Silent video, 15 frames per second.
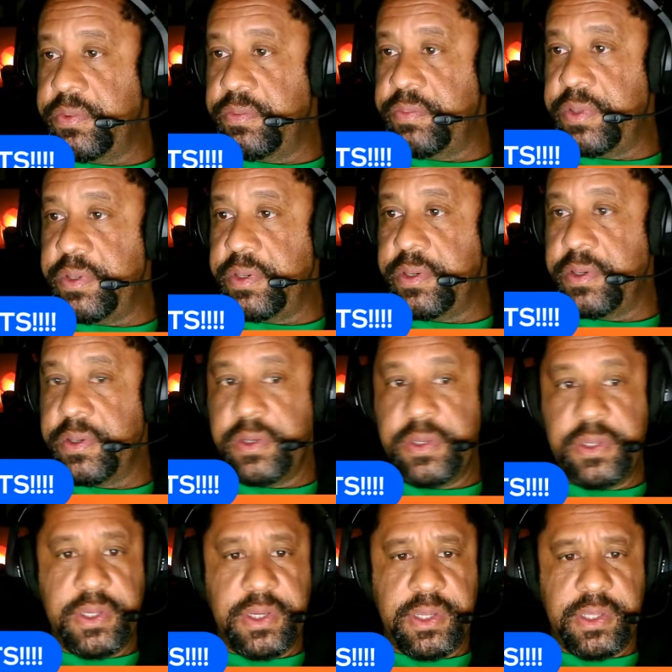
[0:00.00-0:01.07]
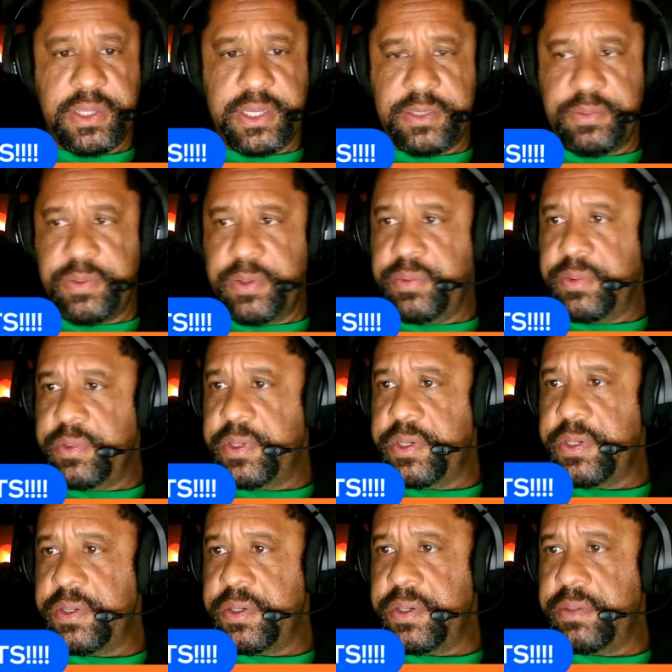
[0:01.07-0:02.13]
Lots of people are here chatting.
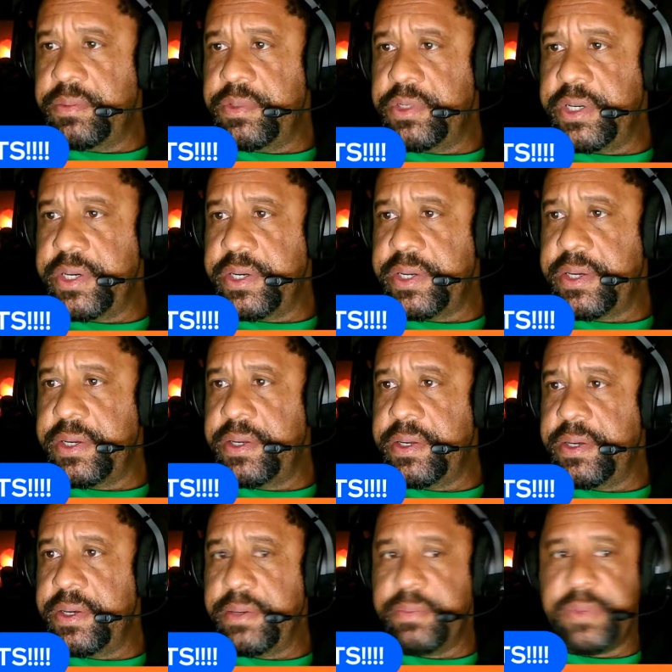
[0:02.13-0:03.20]
I did see